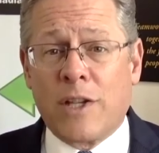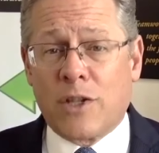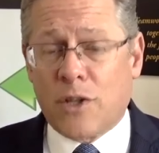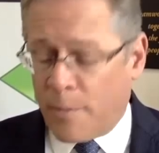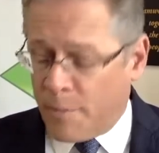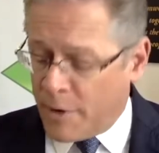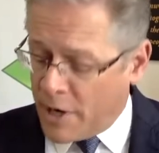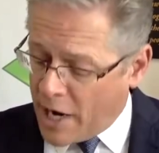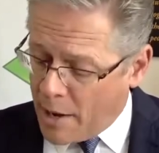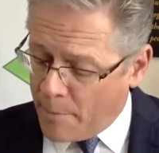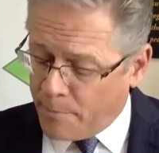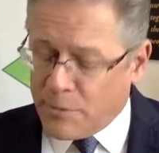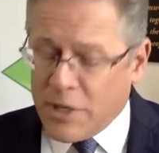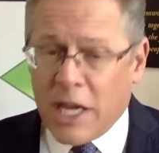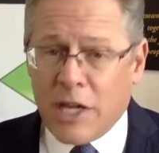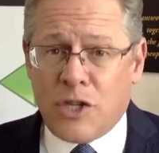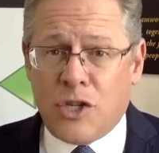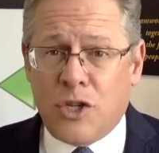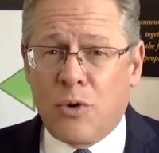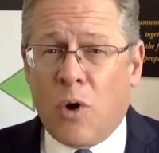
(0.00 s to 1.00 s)
So I'm going to
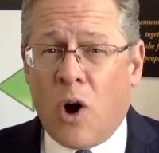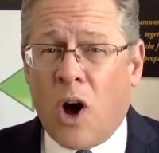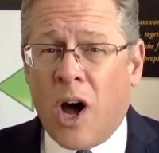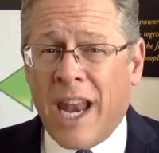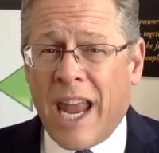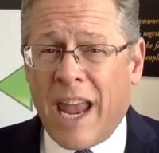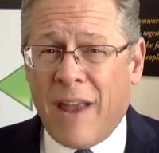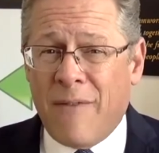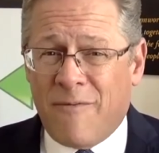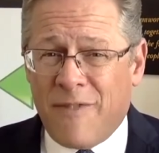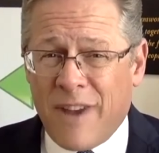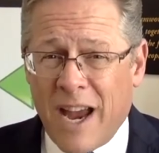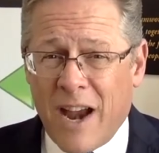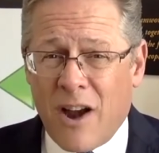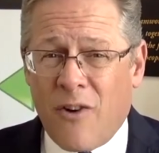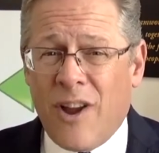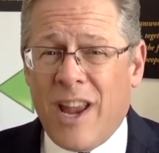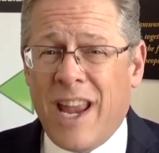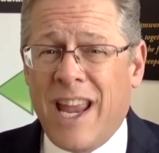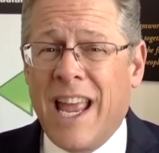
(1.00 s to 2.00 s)
update you on a
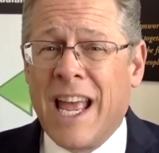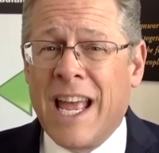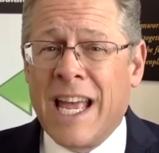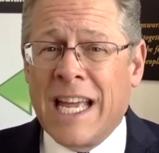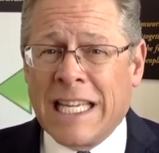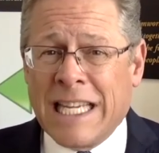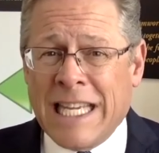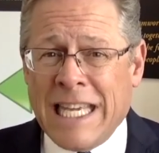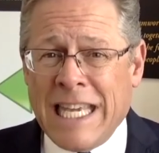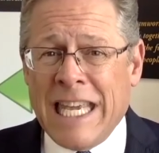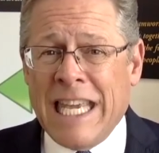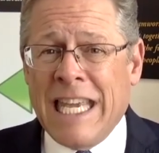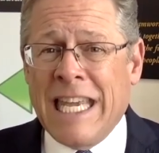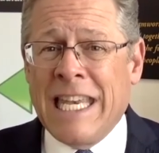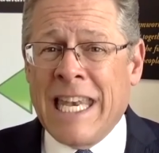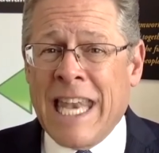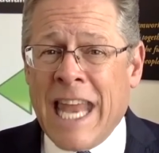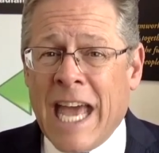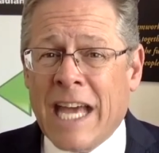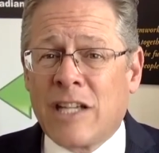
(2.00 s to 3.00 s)
very key
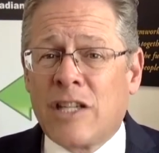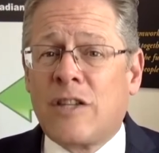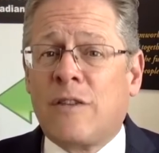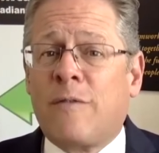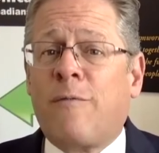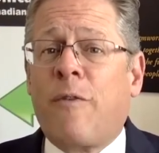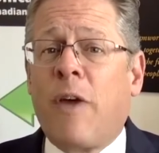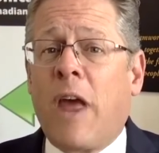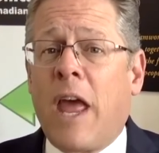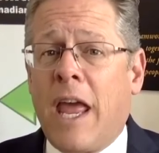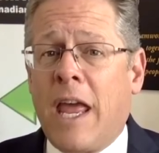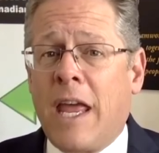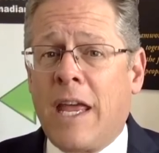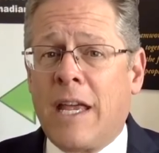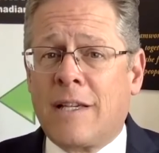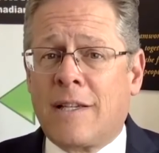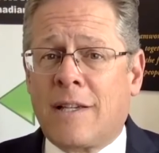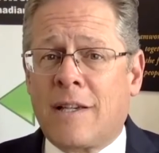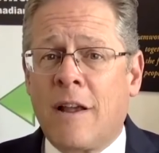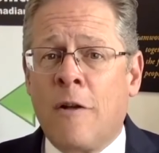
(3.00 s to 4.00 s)
next
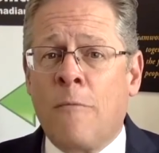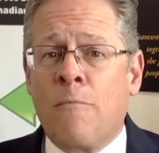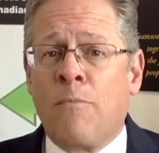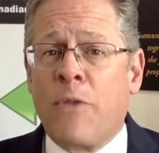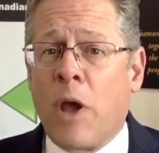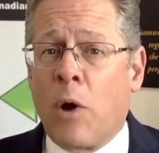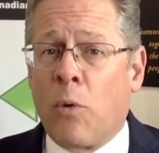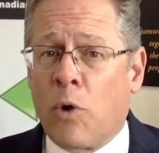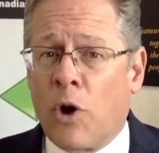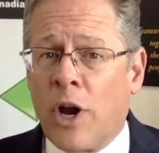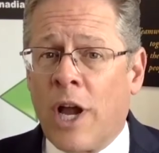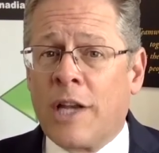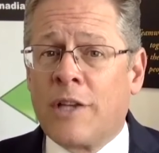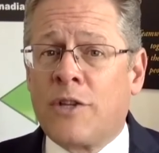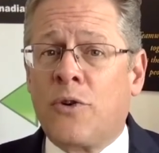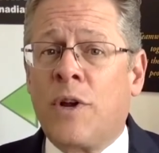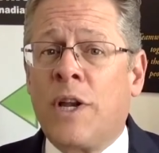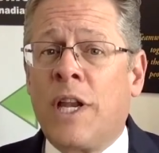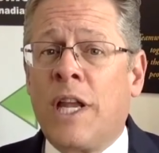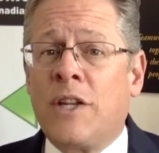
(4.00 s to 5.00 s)
phase that we're
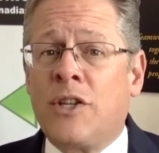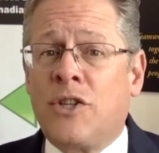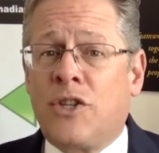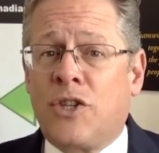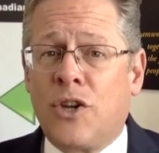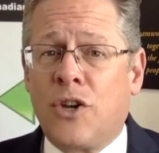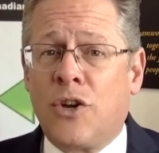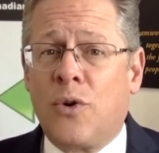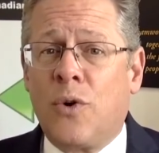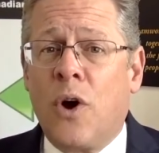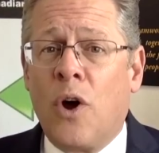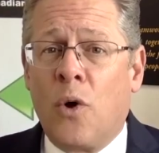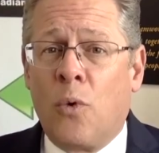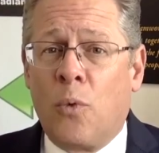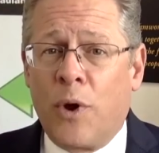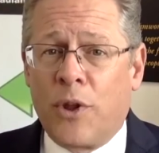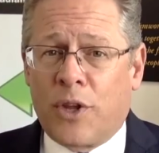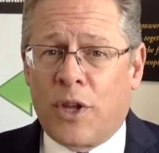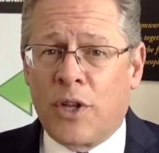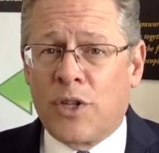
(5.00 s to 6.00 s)
entering into
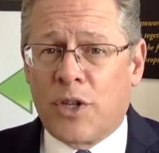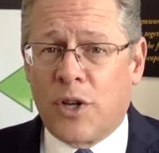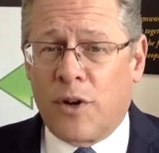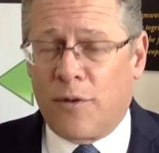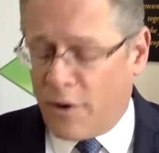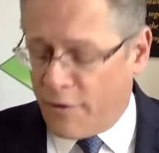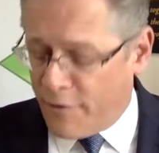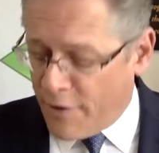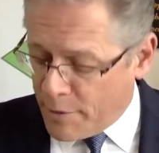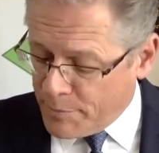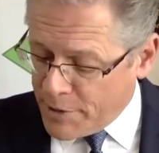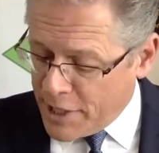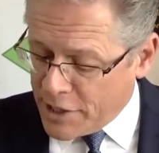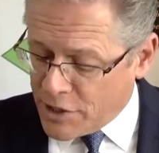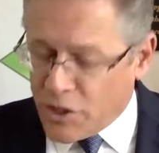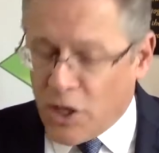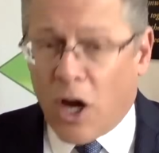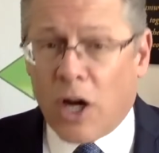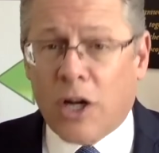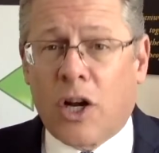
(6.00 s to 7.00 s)
with
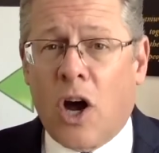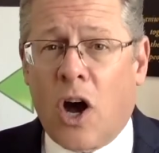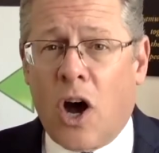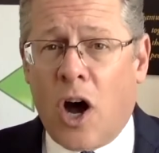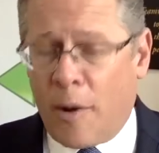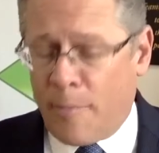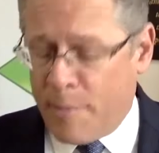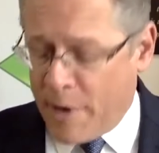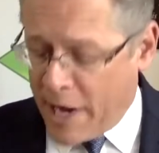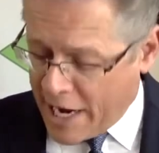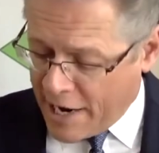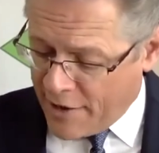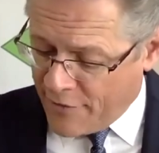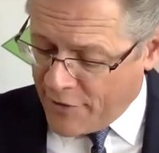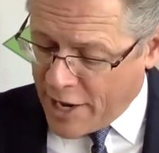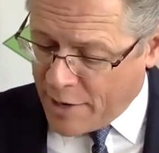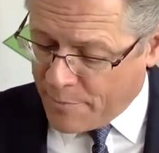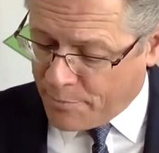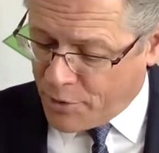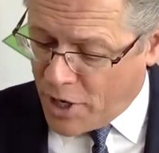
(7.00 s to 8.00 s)
conservativeupdate.com and
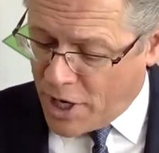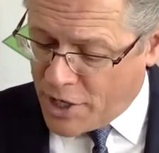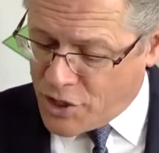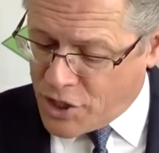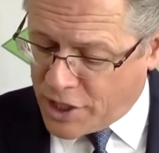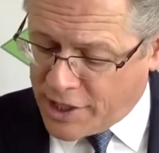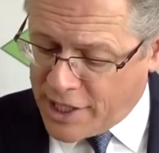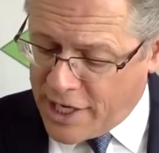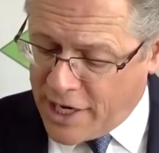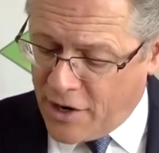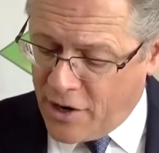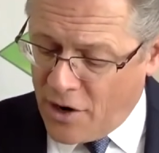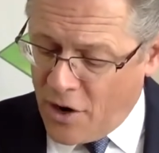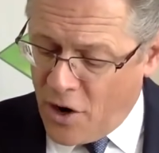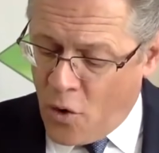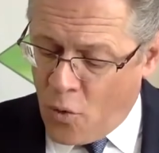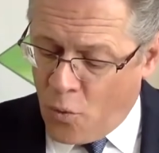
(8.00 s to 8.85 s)
that project there.